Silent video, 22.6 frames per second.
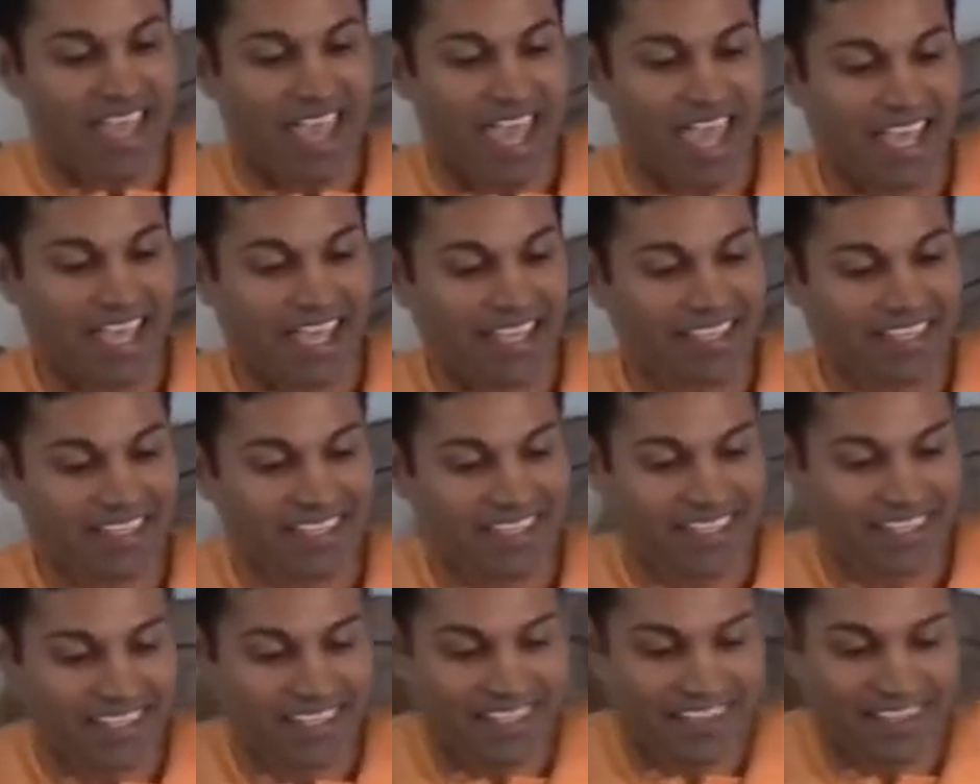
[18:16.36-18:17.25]
And
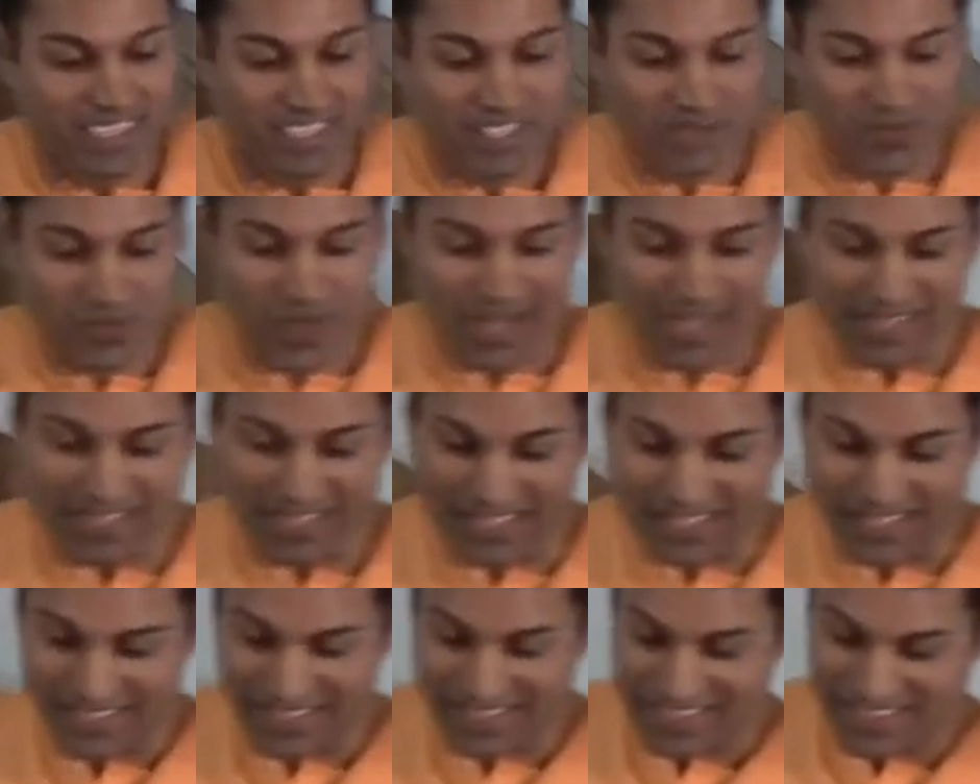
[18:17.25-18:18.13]
the
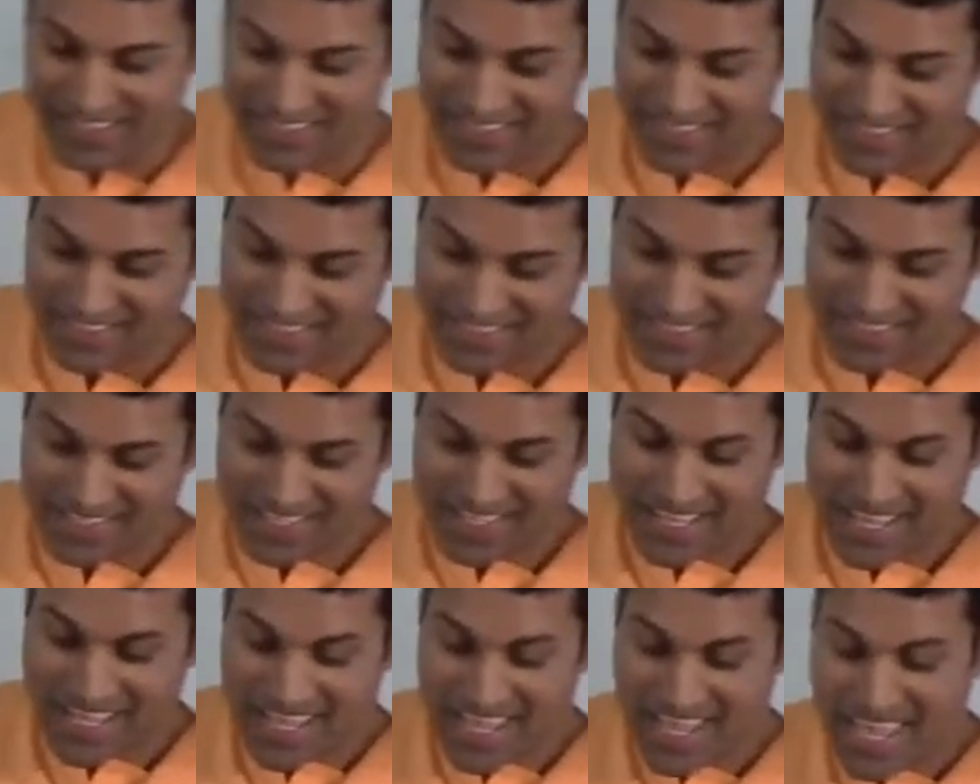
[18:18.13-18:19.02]
swelling.
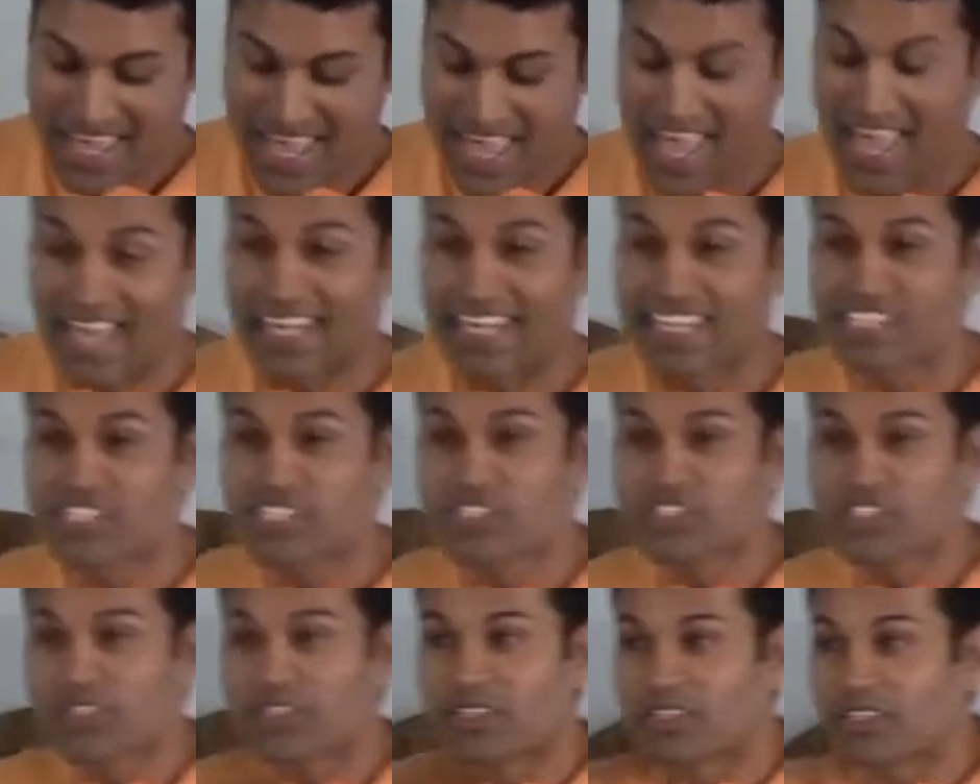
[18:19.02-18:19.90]
And as you
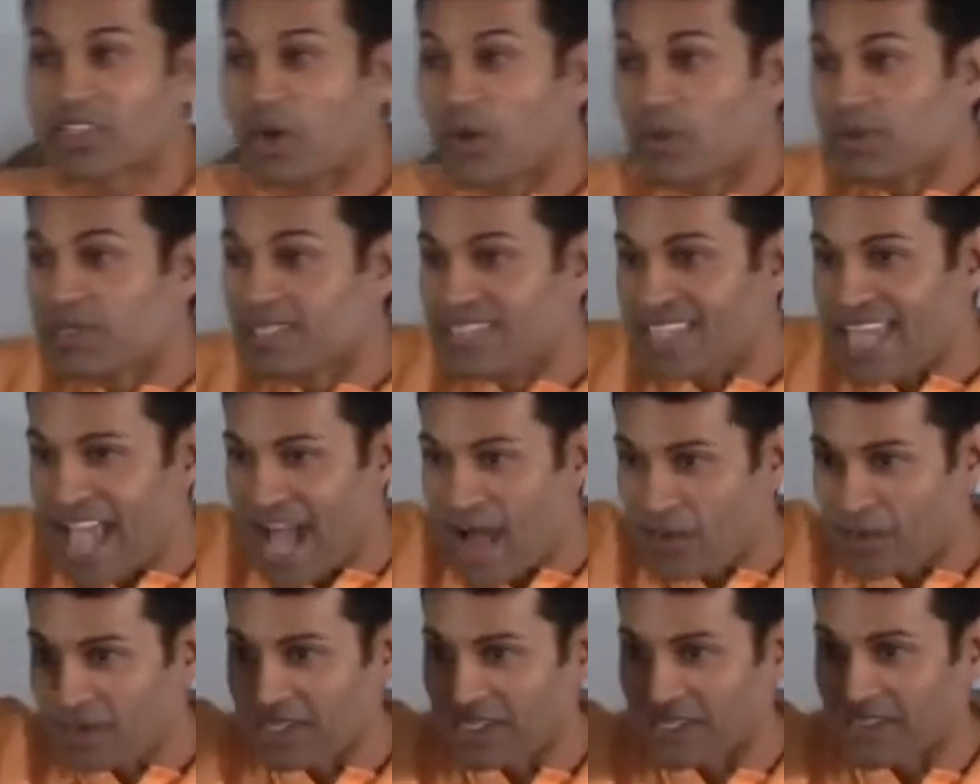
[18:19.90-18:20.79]
start to go
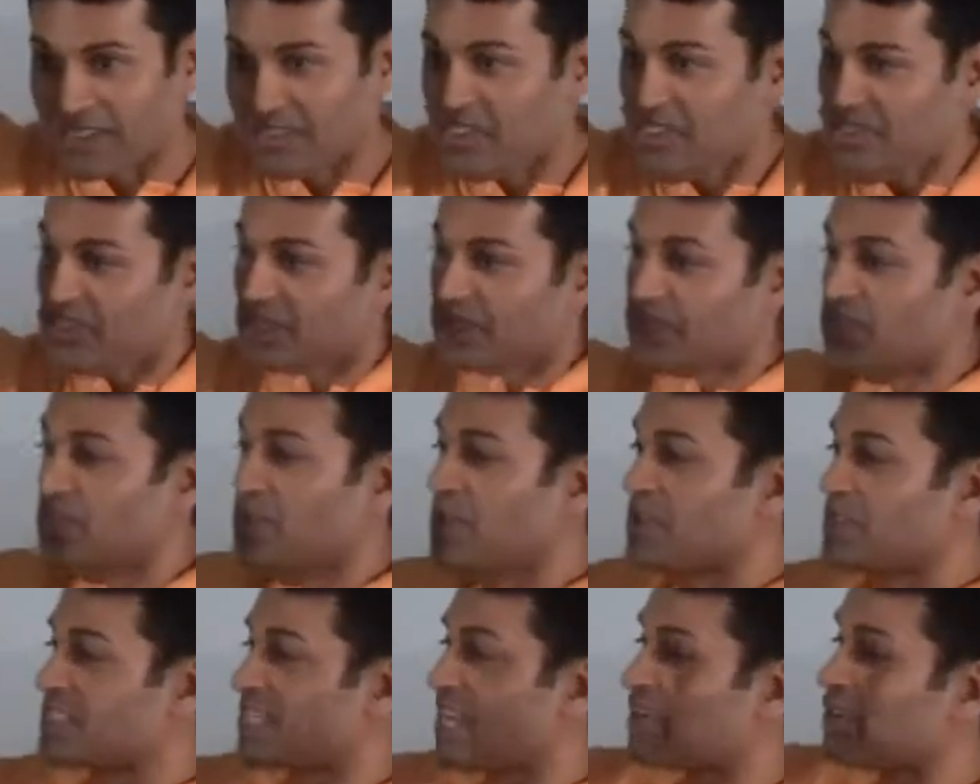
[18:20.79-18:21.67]
downhill, you start to
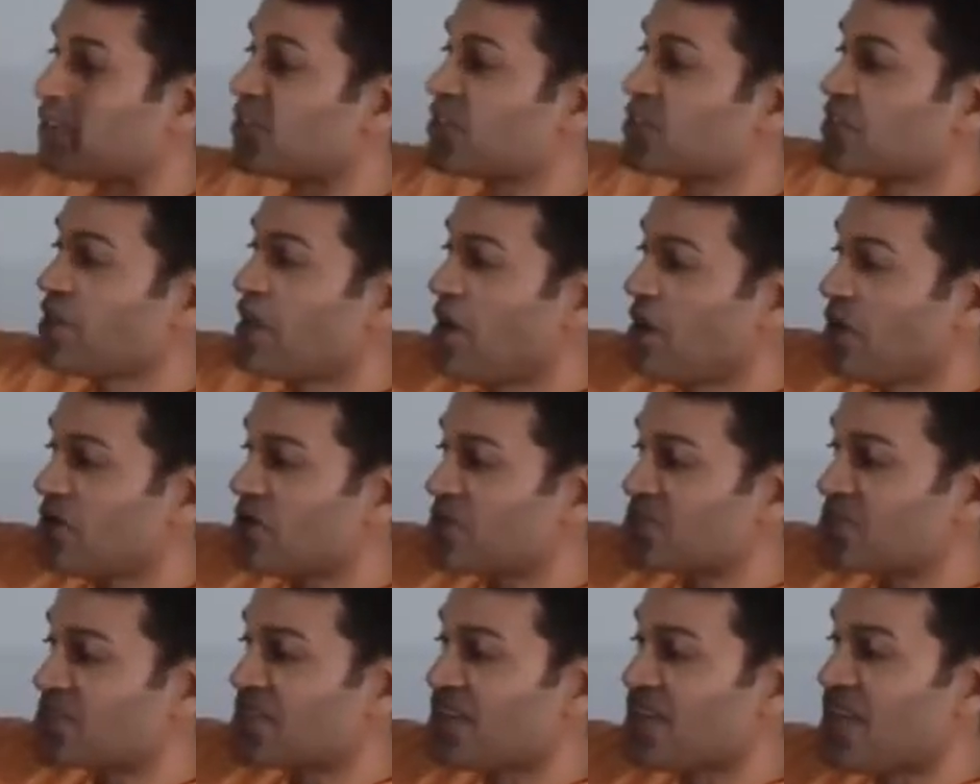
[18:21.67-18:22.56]
notice how your
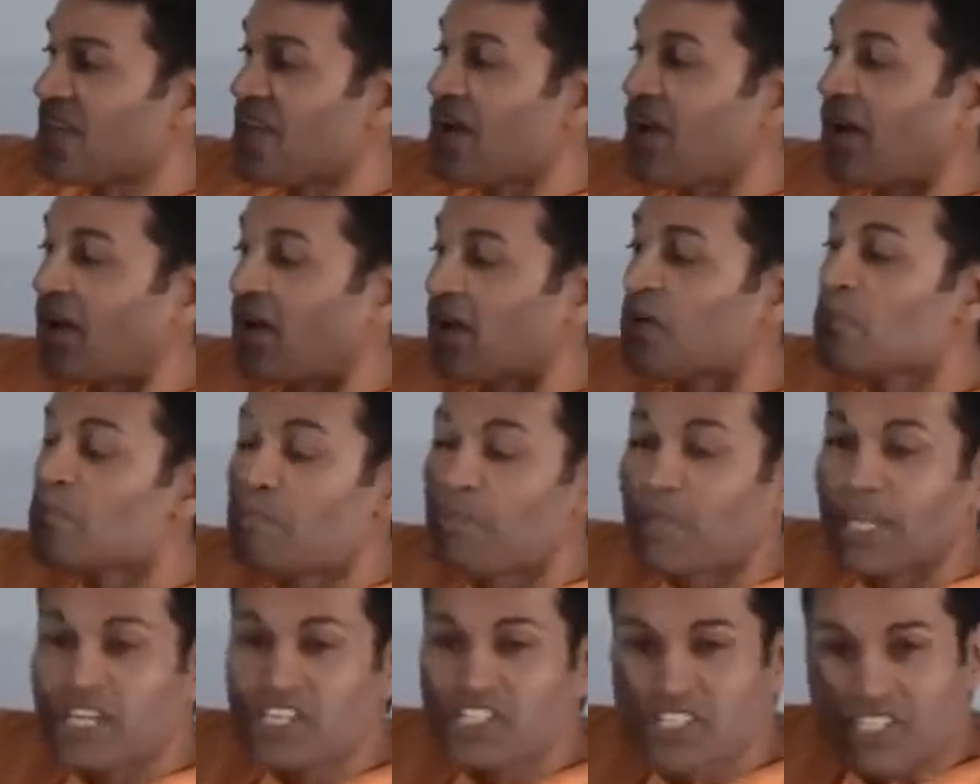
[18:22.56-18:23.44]
toes are
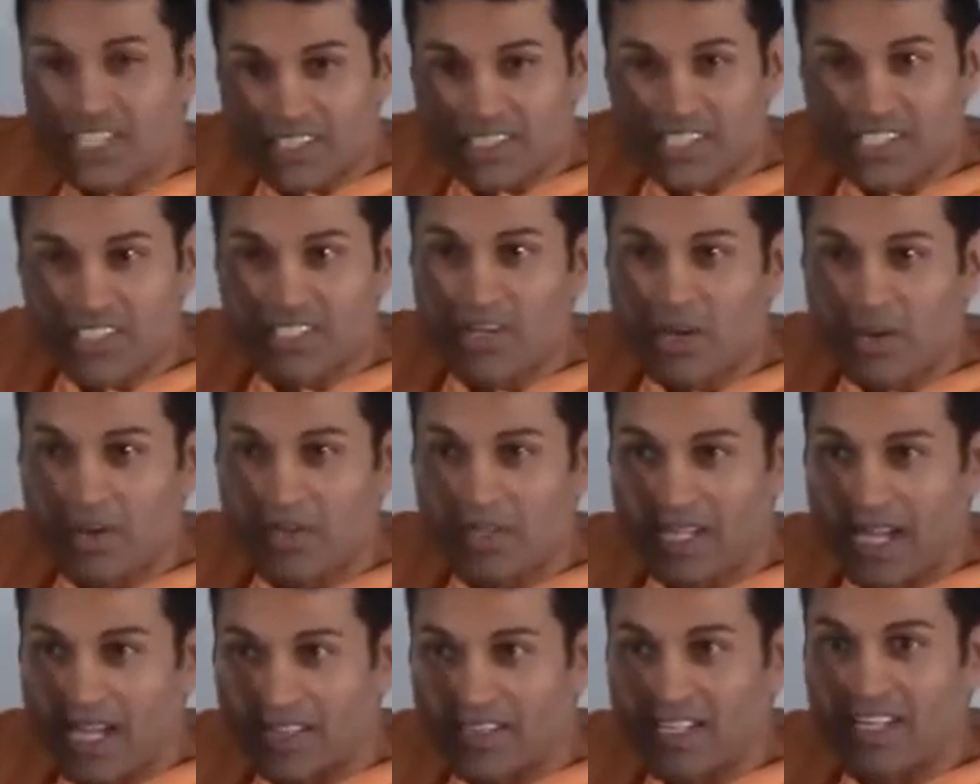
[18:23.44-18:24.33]
impinged on the snow,
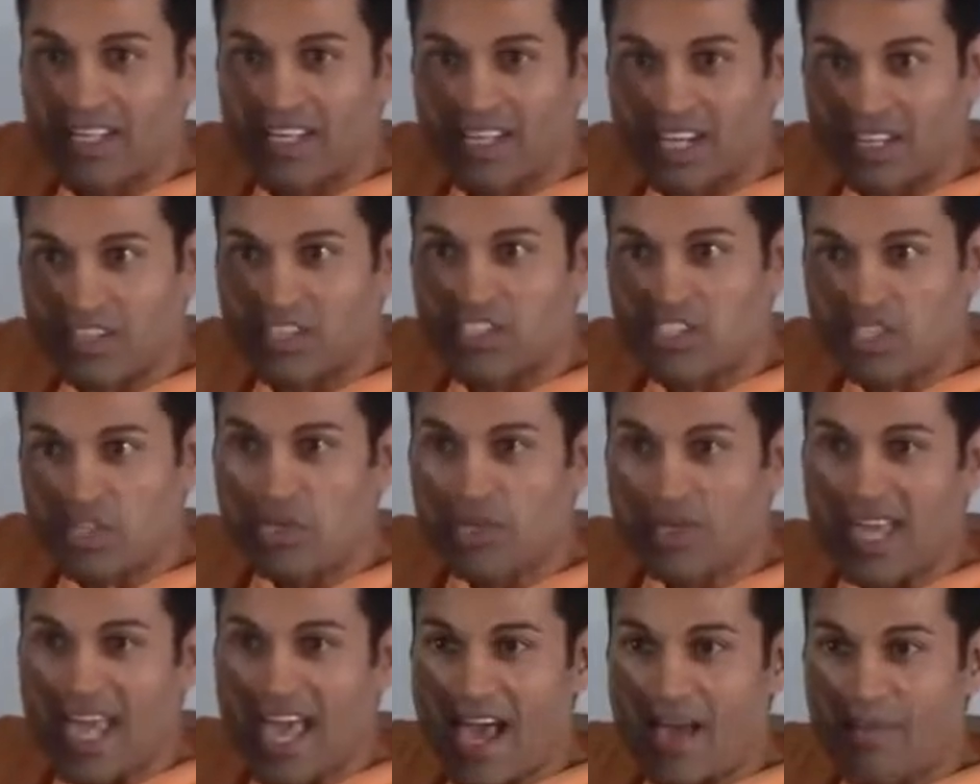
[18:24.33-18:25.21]
on the shoe
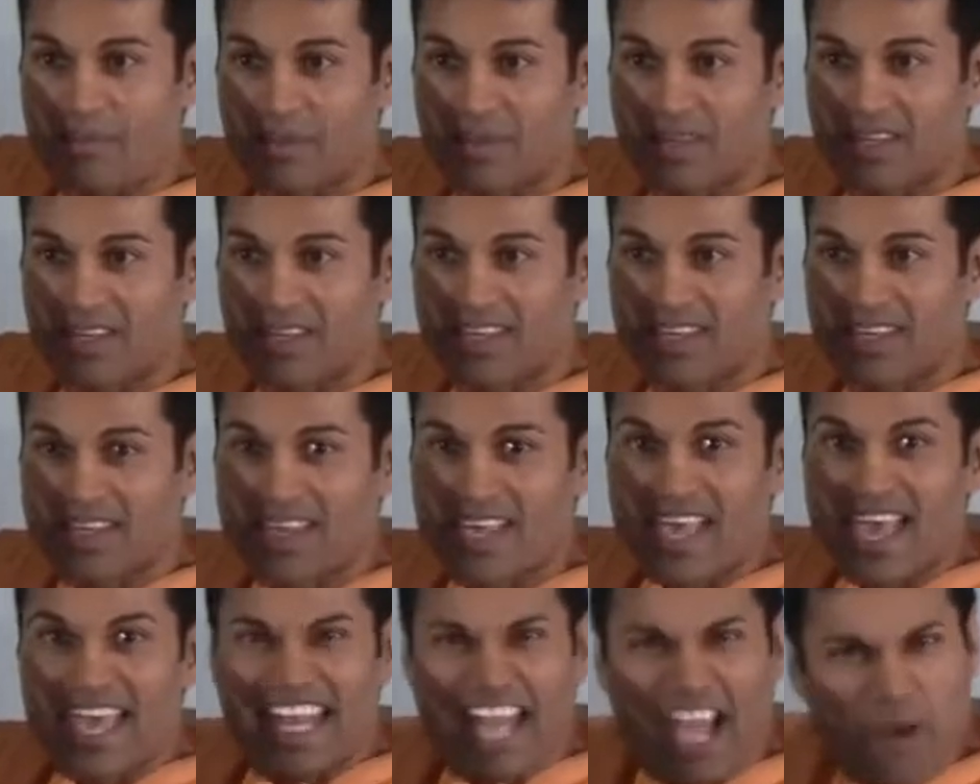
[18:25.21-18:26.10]
cap,
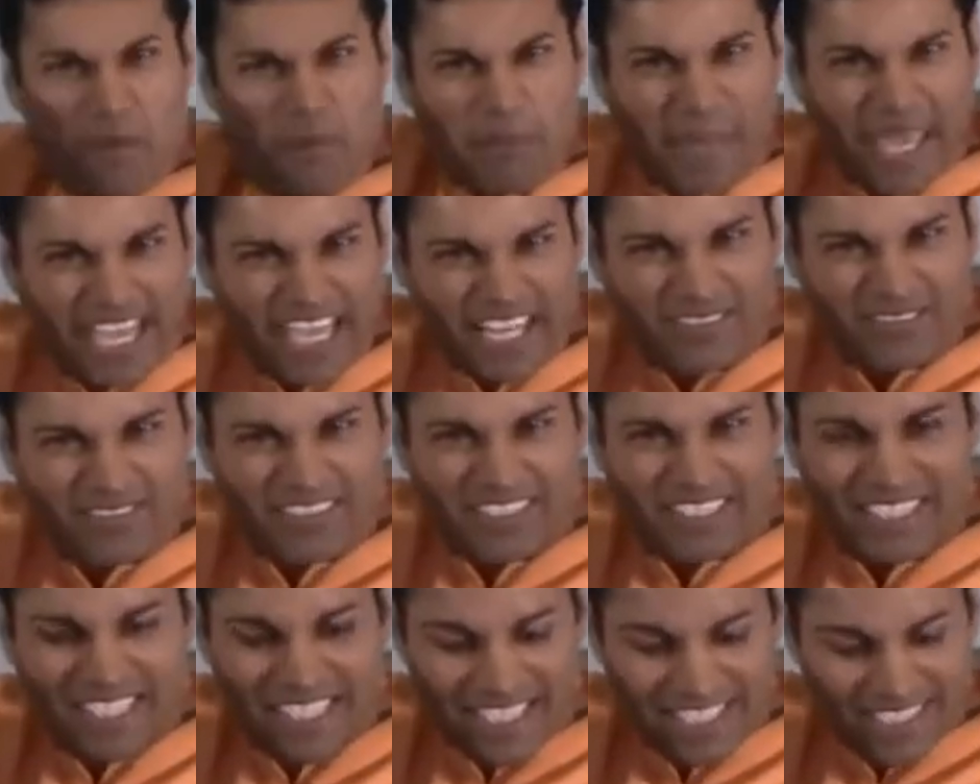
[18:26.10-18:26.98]
and how
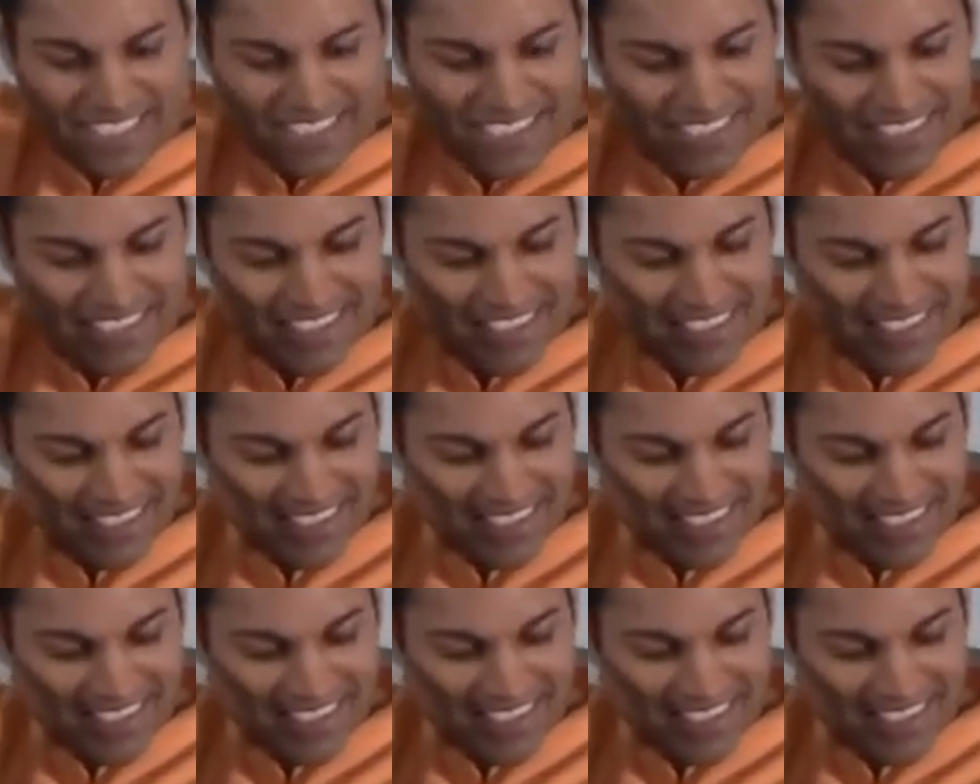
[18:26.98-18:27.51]
painful it is.